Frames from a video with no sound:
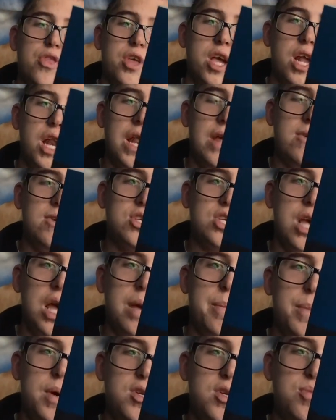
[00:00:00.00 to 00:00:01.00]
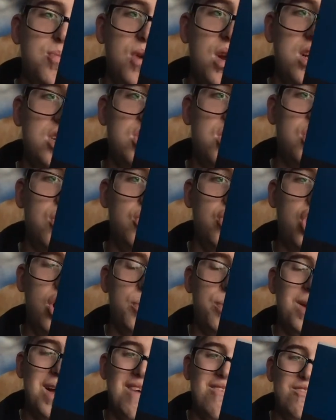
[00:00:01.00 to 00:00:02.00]
clearest and most practical
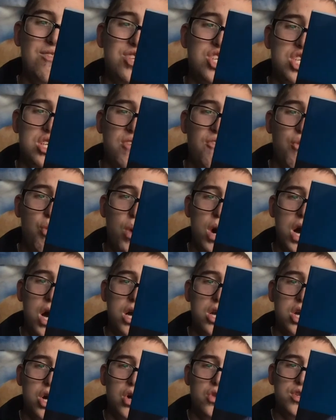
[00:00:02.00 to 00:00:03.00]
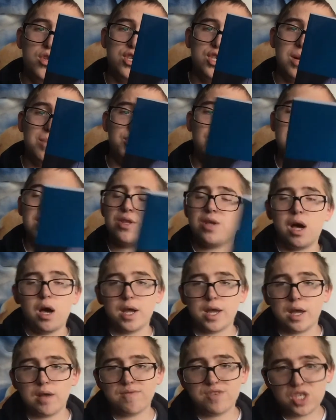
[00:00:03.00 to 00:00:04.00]
comprehensive work on the subject that
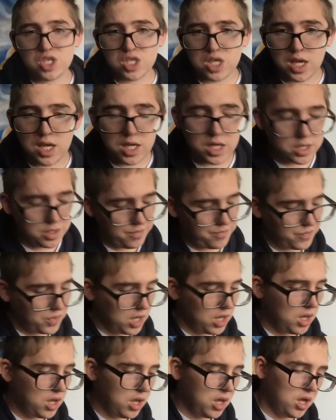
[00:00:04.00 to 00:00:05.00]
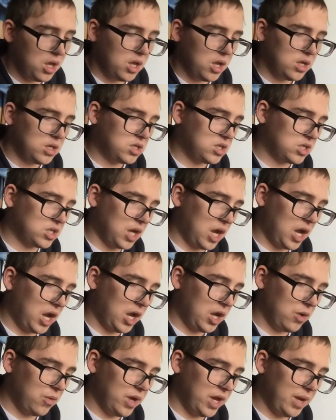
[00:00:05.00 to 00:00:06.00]
I have seen.
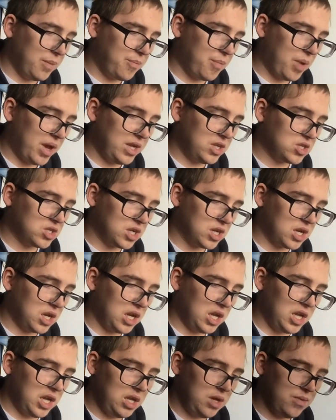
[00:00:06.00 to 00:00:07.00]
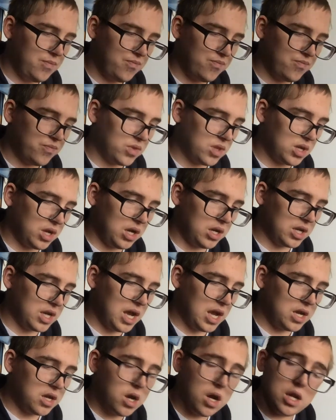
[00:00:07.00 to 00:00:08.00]
So it basically, and
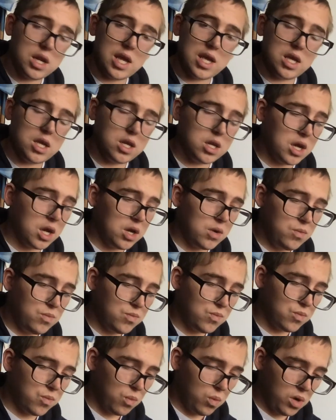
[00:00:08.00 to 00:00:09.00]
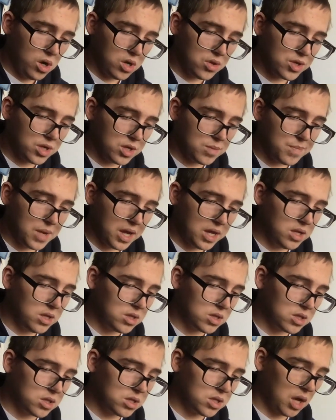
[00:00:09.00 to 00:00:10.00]
again, I'll let you know what the main
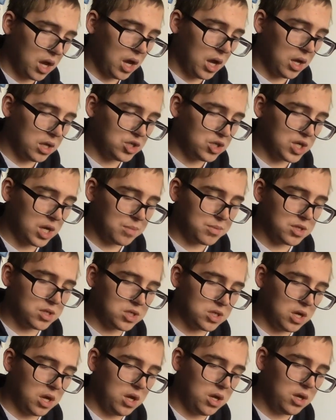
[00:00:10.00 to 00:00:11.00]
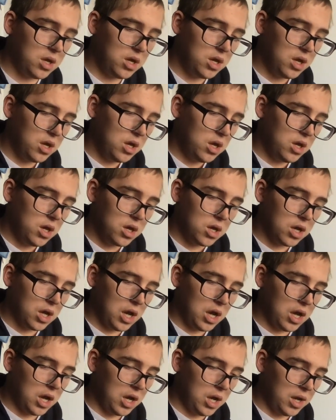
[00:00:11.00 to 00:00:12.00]
chapters are.
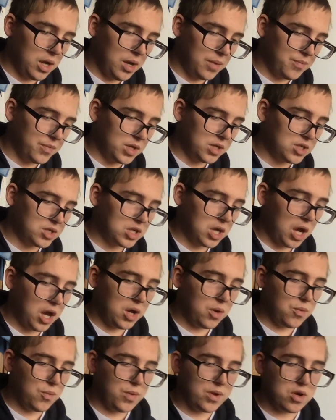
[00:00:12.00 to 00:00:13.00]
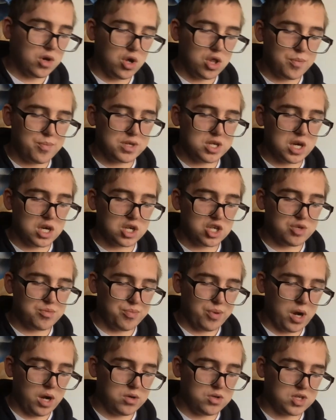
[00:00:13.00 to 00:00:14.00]
So we got the production
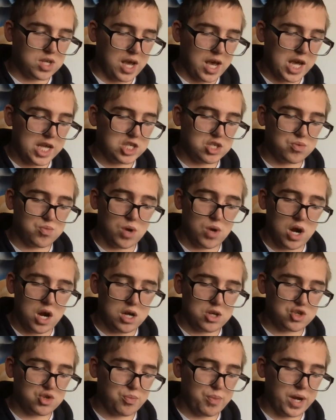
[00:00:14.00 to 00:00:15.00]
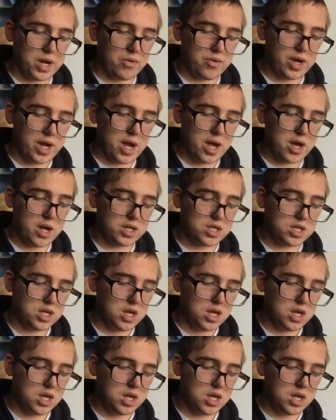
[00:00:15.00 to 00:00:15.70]
process, rehearsal period,